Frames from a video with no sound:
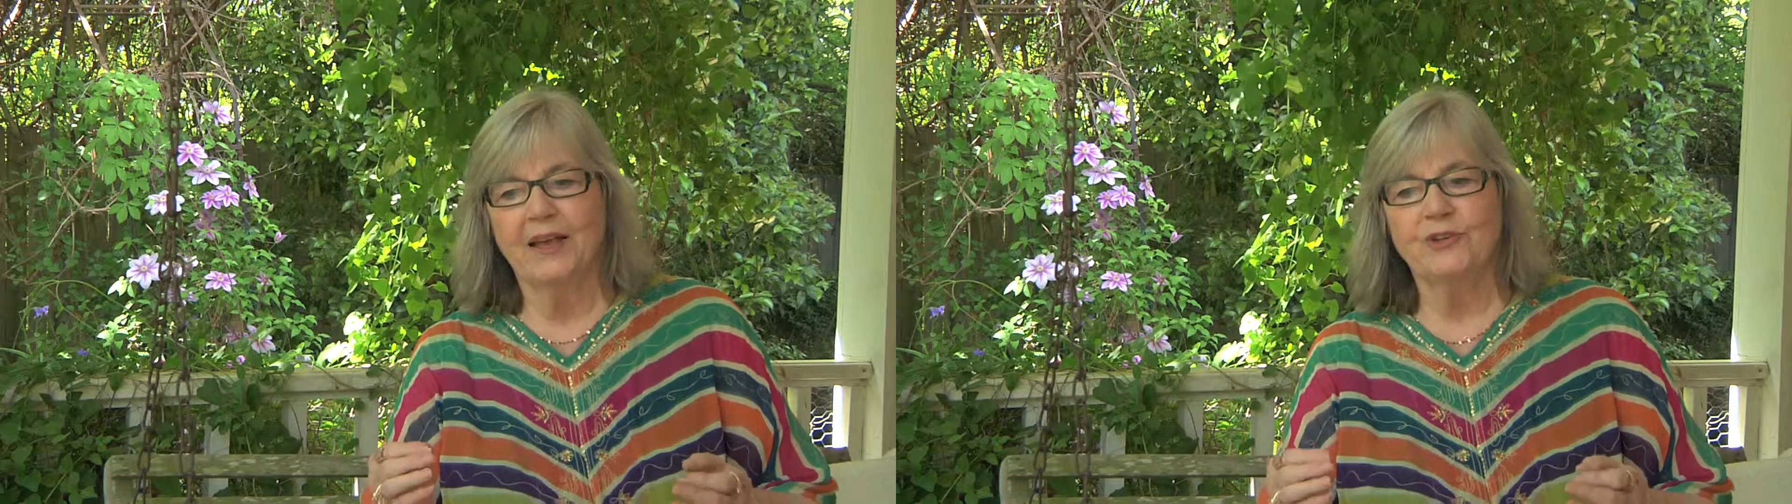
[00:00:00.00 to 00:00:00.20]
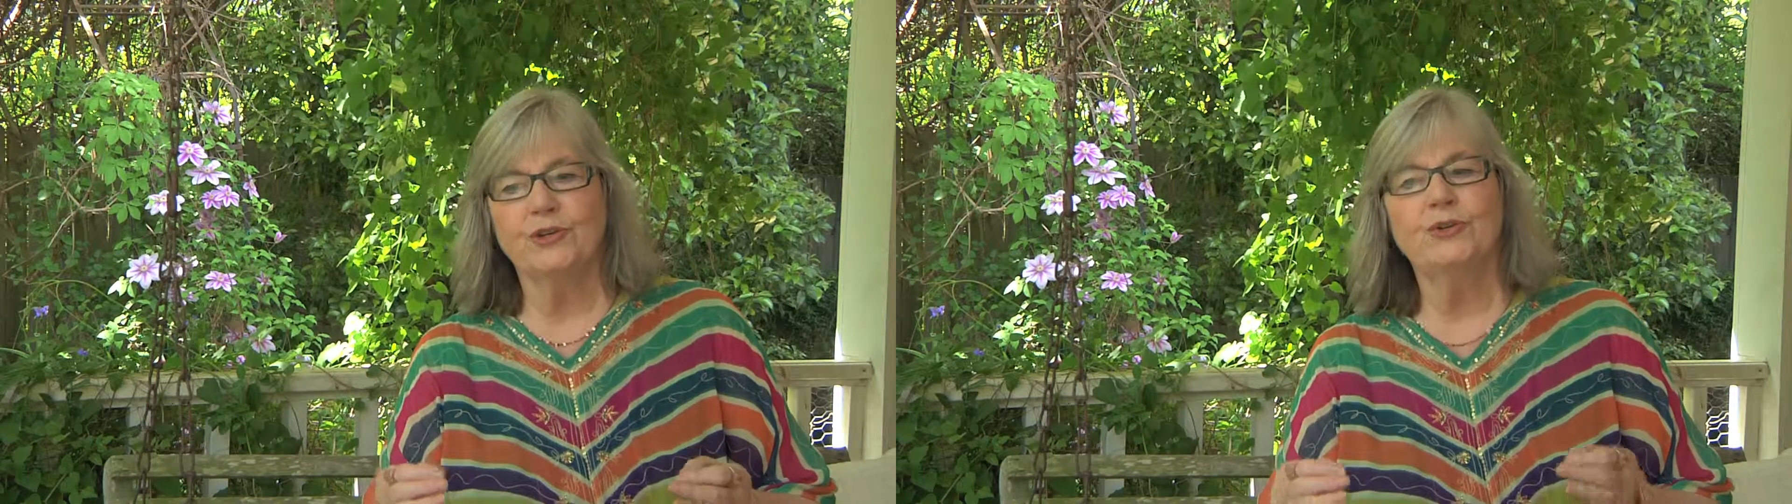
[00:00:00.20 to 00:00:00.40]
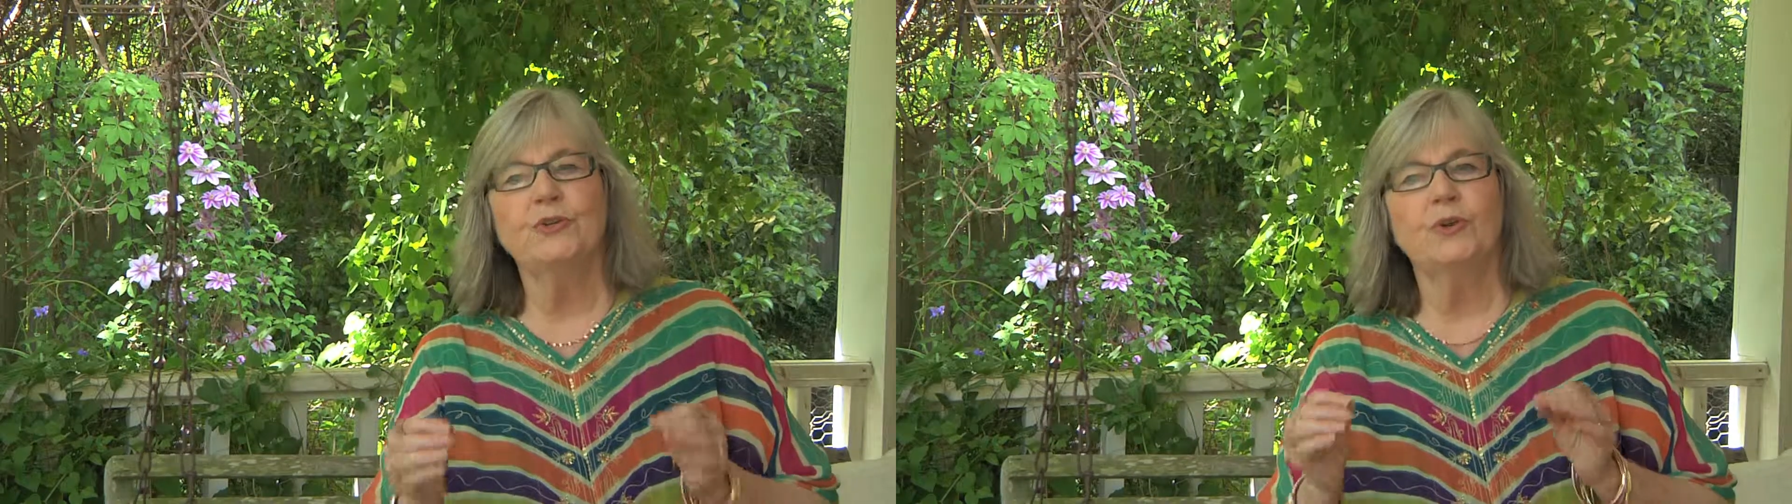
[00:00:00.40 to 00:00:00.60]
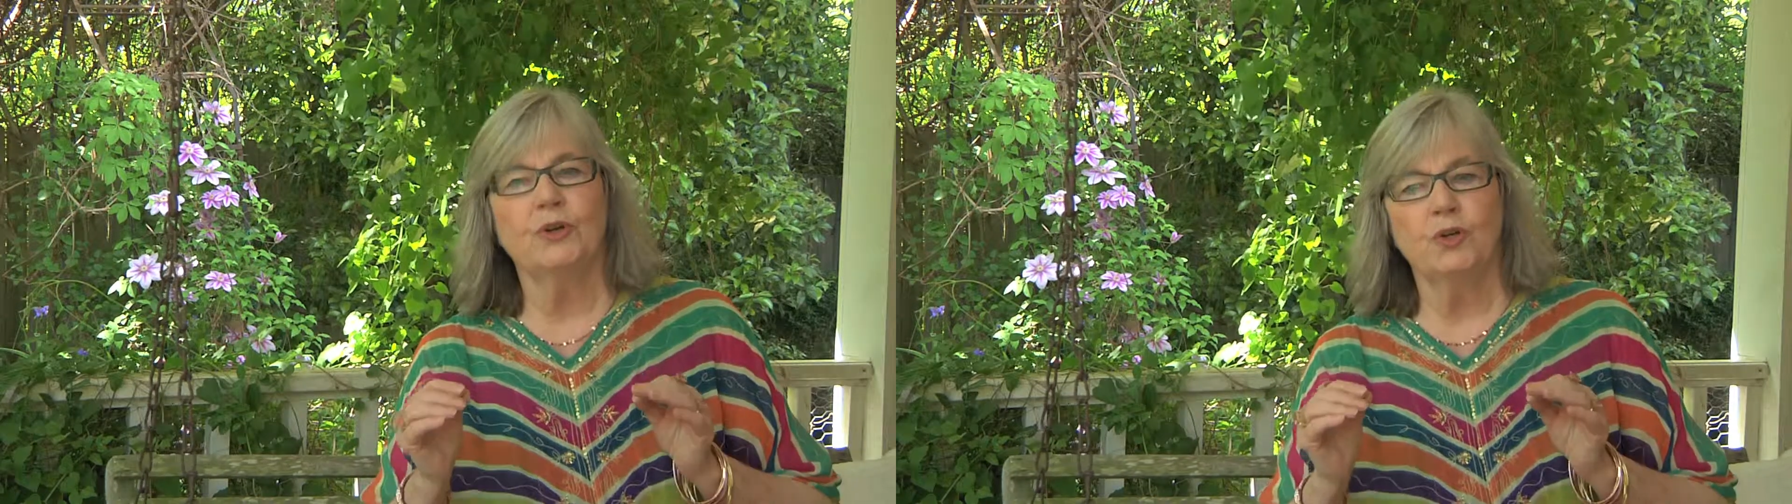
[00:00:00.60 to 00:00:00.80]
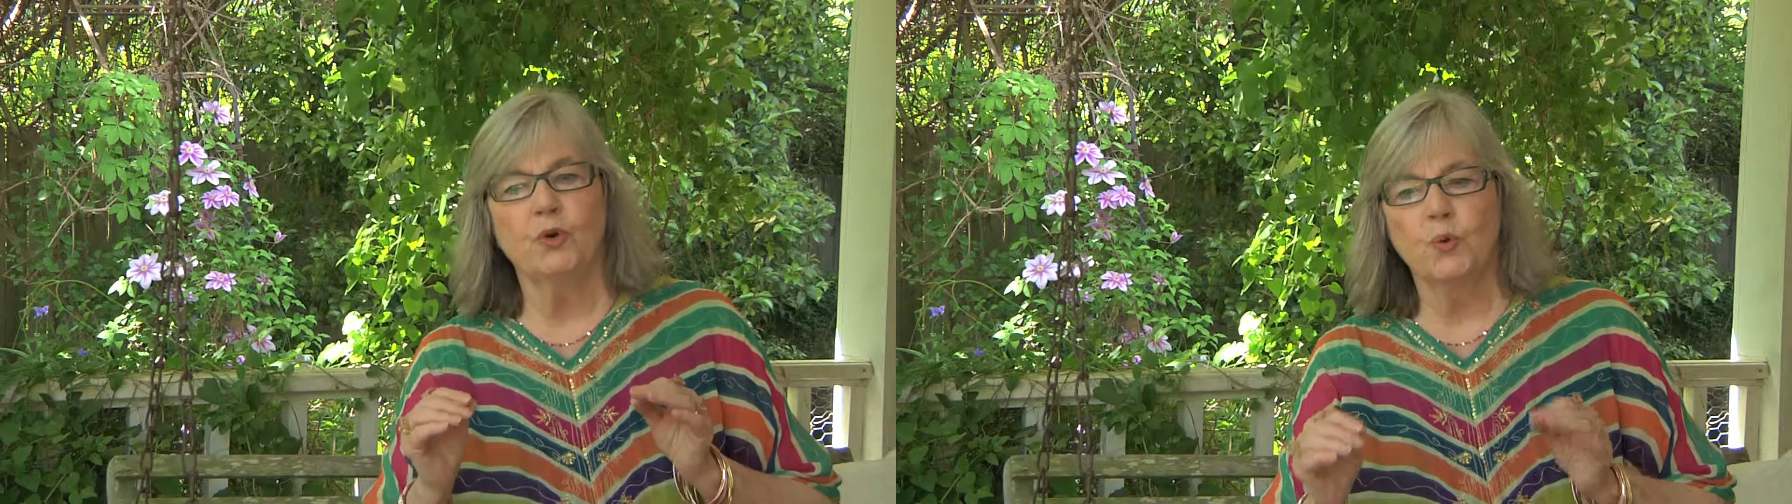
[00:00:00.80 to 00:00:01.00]
to do a
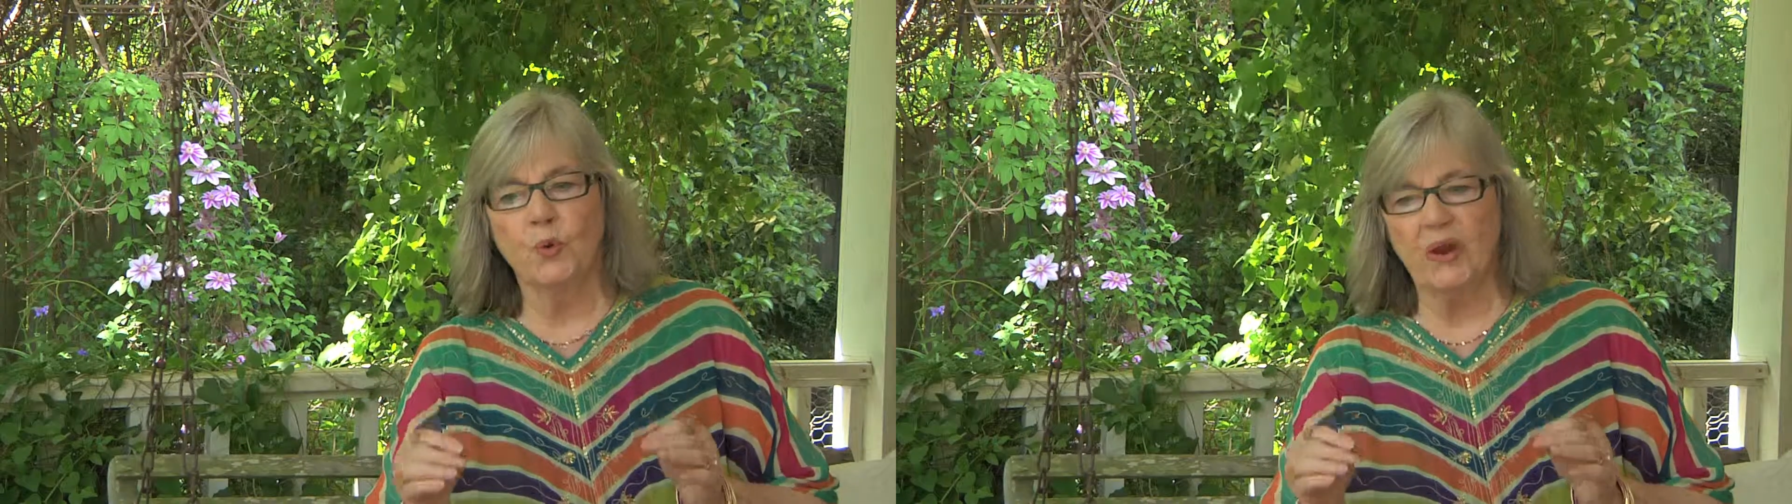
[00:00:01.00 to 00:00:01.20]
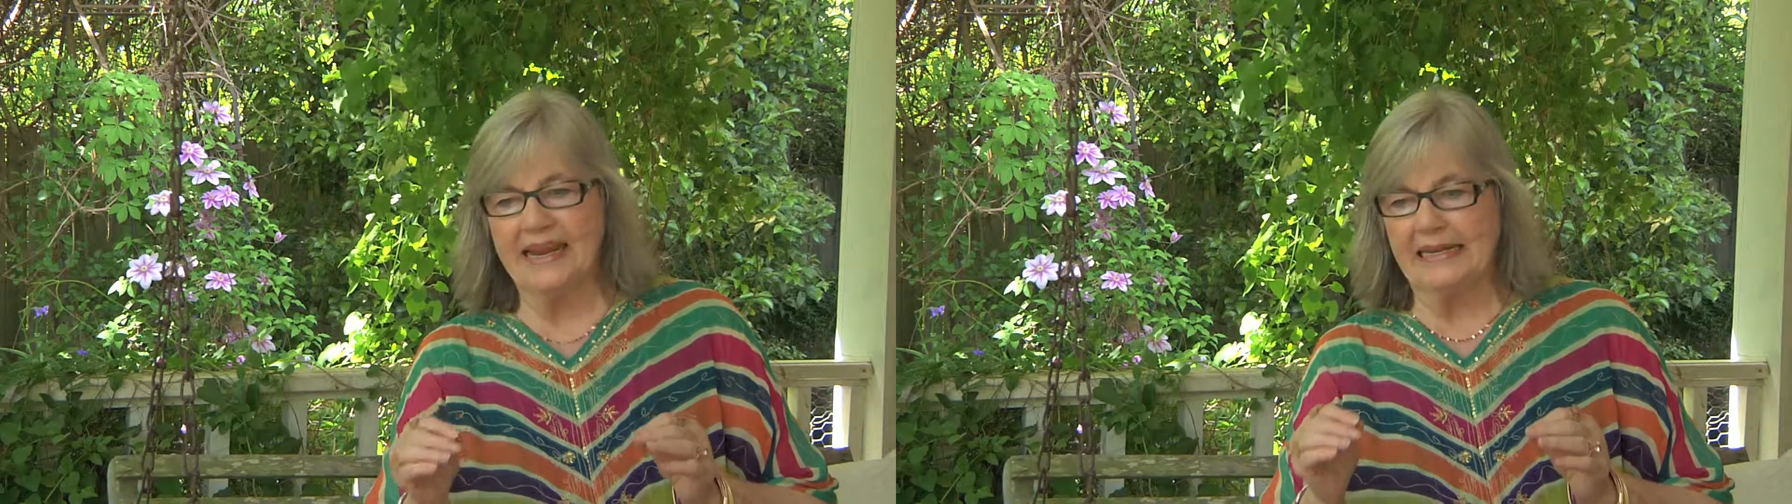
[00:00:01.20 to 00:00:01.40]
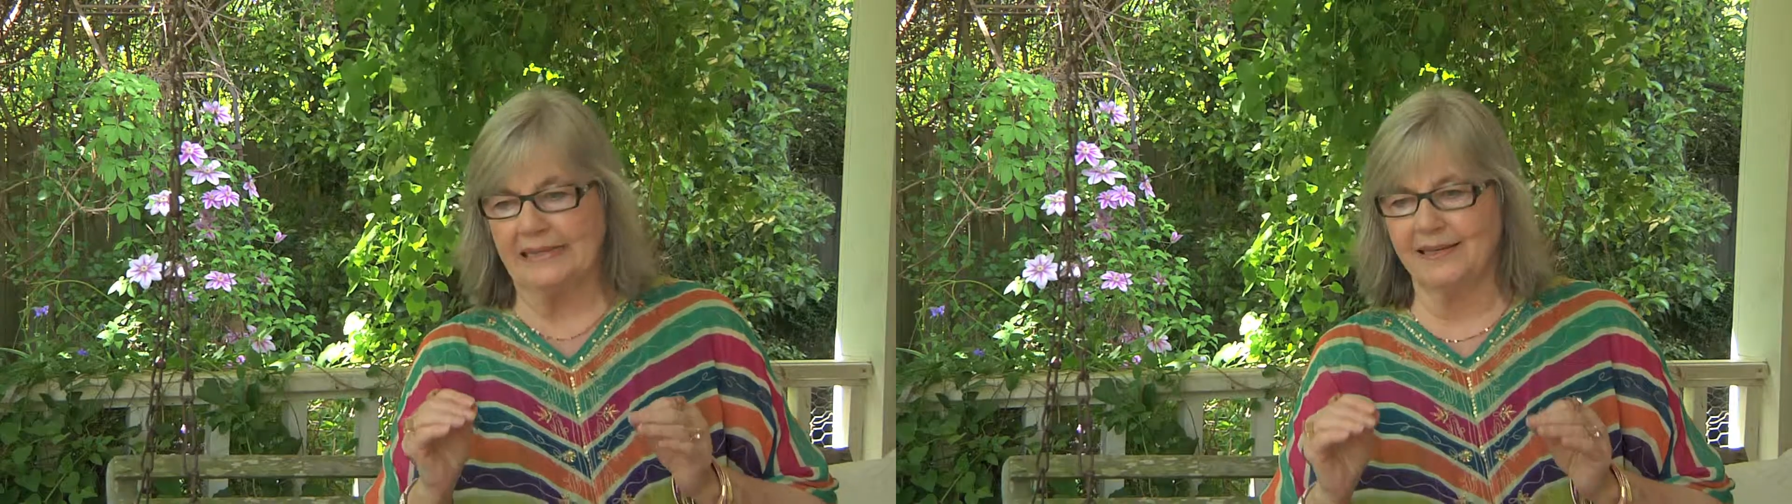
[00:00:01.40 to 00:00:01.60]
great